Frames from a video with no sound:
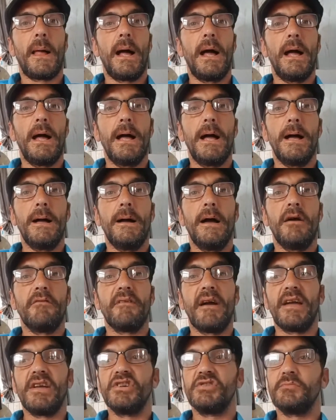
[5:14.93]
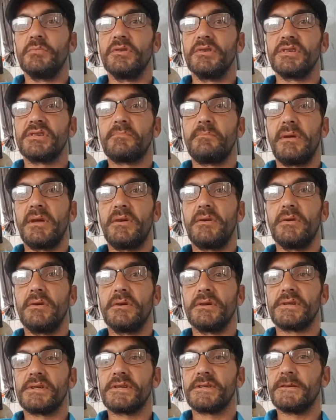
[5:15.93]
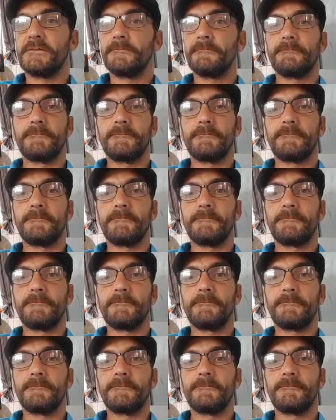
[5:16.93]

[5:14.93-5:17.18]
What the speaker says: arrangements, because